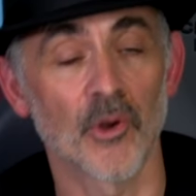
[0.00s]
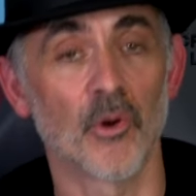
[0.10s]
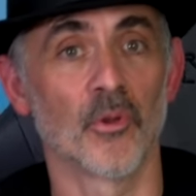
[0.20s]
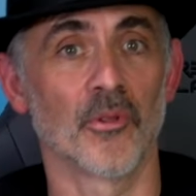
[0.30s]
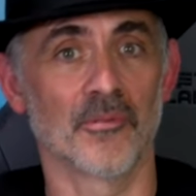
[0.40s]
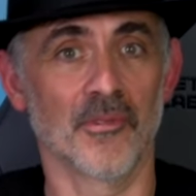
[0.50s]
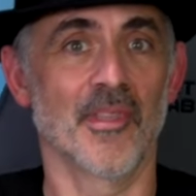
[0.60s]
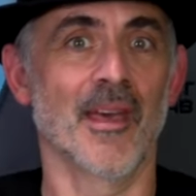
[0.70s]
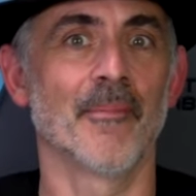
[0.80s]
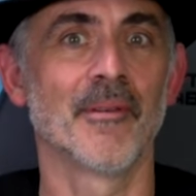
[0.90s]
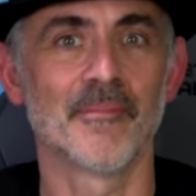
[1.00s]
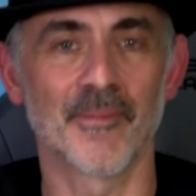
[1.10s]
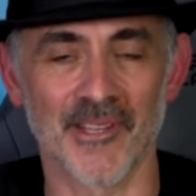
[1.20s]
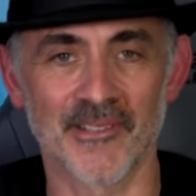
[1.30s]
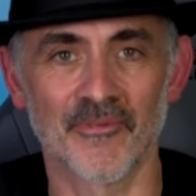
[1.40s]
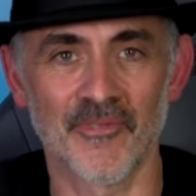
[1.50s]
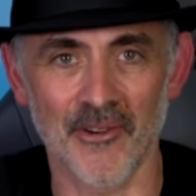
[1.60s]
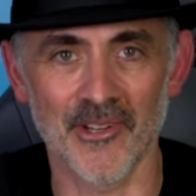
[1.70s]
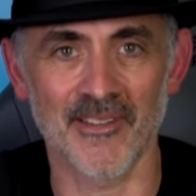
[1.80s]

all them, but it's very